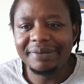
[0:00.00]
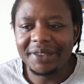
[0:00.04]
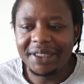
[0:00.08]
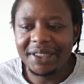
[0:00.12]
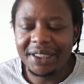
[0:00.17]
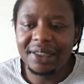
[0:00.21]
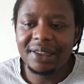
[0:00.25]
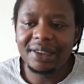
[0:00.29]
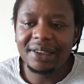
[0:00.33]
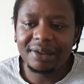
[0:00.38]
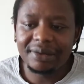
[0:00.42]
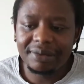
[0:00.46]

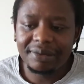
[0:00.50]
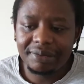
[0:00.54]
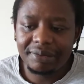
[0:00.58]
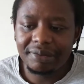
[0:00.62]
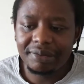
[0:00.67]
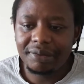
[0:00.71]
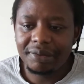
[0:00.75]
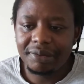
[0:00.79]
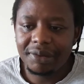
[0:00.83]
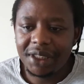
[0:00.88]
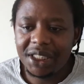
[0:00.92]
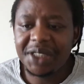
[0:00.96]
he's
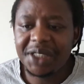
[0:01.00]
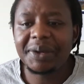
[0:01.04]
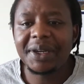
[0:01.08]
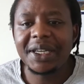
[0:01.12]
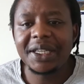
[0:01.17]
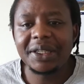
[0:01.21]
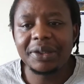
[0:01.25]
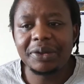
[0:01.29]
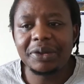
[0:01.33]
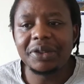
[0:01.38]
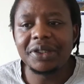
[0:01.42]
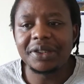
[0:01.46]

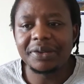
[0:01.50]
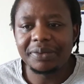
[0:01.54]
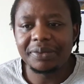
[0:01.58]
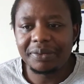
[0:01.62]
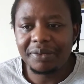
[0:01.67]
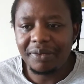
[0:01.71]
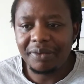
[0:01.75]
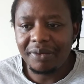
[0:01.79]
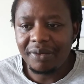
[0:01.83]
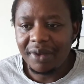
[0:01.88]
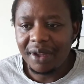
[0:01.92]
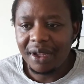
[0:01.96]
quite good.
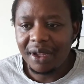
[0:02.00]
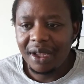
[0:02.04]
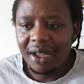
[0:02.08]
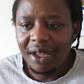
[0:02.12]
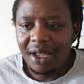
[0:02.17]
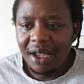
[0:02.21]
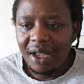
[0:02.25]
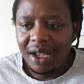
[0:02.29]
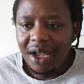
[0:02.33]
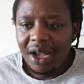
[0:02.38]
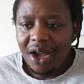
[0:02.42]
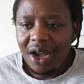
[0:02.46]

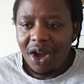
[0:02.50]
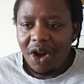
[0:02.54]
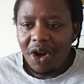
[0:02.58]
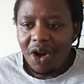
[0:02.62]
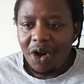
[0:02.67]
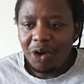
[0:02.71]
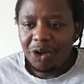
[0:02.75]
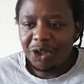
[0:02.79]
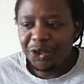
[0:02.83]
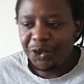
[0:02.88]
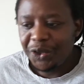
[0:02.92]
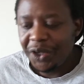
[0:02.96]

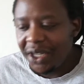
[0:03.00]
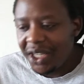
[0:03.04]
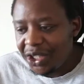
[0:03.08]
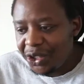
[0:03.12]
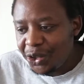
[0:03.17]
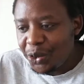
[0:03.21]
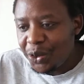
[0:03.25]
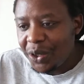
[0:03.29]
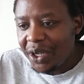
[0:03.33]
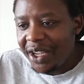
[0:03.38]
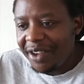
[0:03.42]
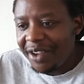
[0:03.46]
Australia
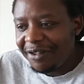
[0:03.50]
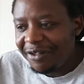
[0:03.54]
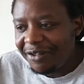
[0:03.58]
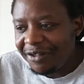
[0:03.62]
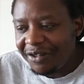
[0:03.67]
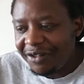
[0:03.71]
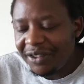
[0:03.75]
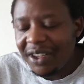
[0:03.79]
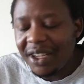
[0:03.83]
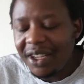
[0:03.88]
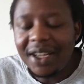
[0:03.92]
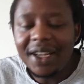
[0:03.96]
do
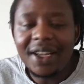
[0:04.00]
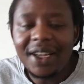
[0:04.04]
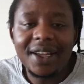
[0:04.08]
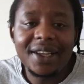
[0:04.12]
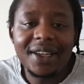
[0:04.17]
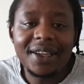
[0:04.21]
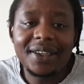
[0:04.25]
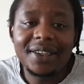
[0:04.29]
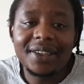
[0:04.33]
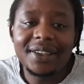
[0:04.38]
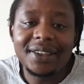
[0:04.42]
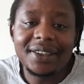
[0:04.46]
have
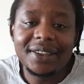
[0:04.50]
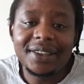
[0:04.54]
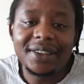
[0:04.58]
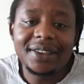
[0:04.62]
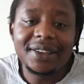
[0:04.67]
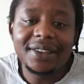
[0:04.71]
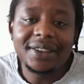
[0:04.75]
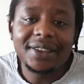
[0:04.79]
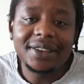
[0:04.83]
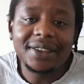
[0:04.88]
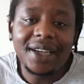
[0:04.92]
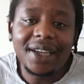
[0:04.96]

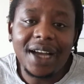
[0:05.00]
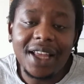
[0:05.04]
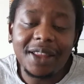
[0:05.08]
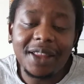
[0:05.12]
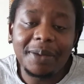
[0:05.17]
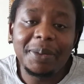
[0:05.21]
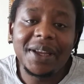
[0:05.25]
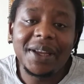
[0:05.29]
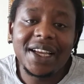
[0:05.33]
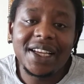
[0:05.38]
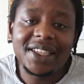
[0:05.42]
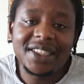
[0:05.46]

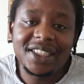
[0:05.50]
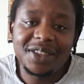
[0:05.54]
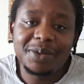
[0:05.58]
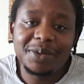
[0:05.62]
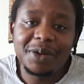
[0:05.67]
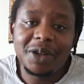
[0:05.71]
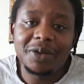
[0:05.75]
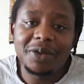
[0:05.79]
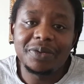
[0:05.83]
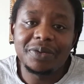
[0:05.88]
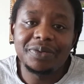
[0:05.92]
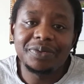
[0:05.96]
other players as
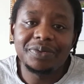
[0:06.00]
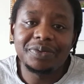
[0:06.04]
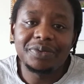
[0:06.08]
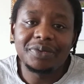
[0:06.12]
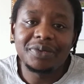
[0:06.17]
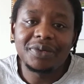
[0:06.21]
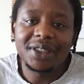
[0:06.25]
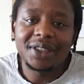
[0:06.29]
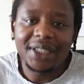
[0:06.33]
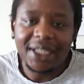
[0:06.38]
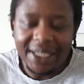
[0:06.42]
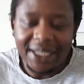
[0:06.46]
well.
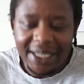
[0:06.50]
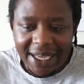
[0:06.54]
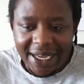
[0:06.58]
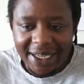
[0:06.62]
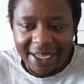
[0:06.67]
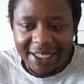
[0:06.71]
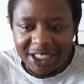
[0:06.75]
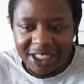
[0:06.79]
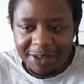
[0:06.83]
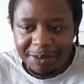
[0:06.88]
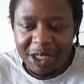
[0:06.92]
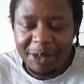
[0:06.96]
The
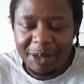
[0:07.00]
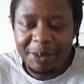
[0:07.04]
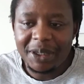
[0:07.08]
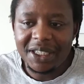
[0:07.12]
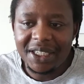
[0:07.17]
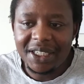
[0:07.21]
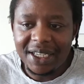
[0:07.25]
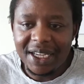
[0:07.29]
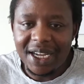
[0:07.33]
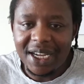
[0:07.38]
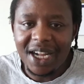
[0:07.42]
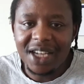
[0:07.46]
English Premier
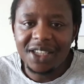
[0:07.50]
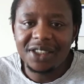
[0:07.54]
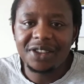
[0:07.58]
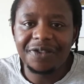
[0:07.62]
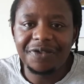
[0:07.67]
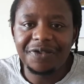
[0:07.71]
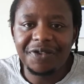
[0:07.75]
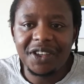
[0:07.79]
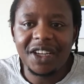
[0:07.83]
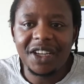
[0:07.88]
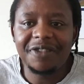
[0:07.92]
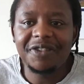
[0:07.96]
League,
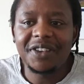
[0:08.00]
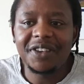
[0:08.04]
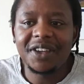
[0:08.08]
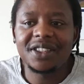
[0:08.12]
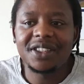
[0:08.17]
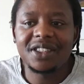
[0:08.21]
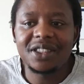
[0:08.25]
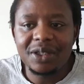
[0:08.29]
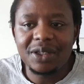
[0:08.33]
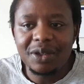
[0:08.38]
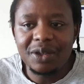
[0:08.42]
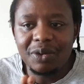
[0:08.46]
Aston Villa
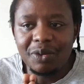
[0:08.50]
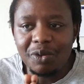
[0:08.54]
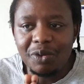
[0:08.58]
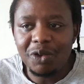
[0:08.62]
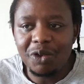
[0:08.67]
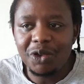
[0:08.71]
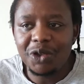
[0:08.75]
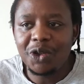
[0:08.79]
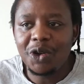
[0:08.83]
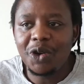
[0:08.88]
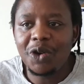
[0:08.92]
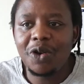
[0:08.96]
fans
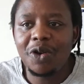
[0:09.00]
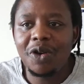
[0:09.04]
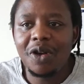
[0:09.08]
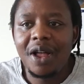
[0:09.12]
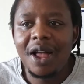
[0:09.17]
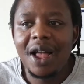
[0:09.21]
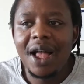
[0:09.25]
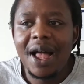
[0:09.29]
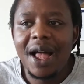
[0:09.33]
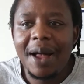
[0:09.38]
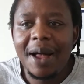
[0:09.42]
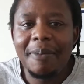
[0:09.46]
will know
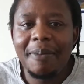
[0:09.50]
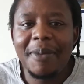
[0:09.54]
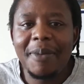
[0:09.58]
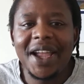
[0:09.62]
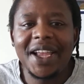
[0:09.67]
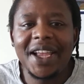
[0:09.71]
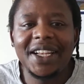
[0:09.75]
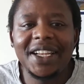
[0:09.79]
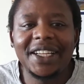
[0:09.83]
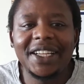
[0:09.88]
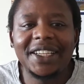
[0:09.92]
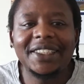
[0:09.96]

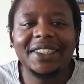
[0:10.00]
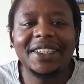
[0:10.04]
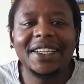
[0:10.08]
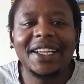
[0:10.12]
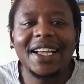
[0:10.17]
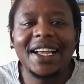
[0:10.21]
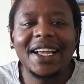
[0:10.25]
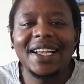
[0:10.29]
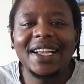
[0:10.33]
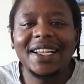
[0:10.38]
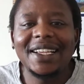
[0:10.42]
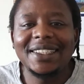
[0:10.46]
Mile
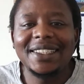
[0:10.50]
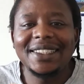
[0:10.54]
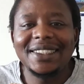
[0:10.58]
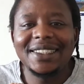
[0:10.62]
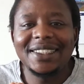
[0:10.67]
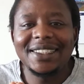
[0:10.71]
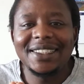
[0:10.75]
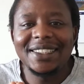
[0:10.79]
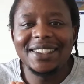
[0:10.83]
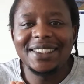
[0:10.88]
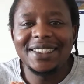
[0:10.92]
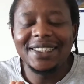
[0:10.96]

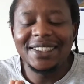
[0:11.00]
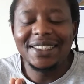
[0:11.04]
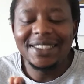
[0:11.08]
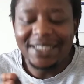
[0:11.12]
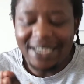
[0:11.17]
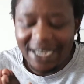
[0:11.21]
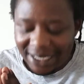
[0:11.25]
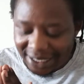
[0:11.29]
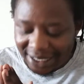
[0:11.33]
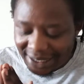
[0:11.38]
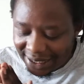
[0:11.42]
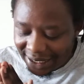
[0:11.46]

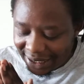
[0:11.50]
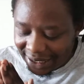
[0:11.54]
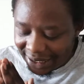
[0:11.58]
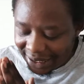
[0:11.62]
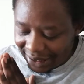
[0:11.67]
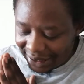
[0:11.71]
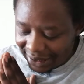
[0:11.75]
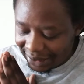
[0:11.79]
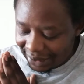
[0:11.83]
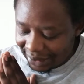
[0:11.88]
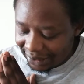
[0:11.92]
Jacobs.